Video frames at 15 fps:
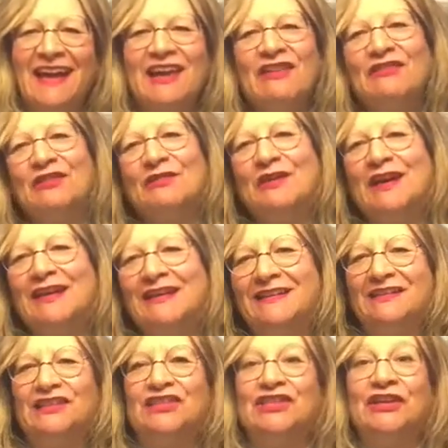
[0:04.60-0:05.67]
Hi everyone,
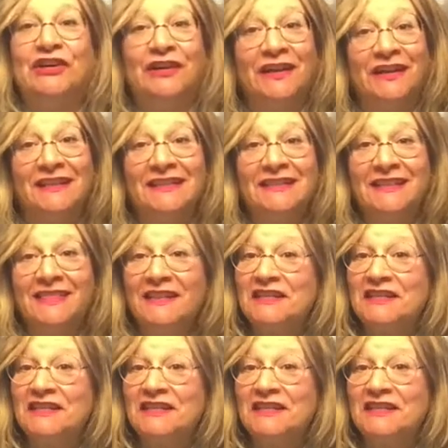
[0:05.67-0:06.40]
it's Sharon Elston,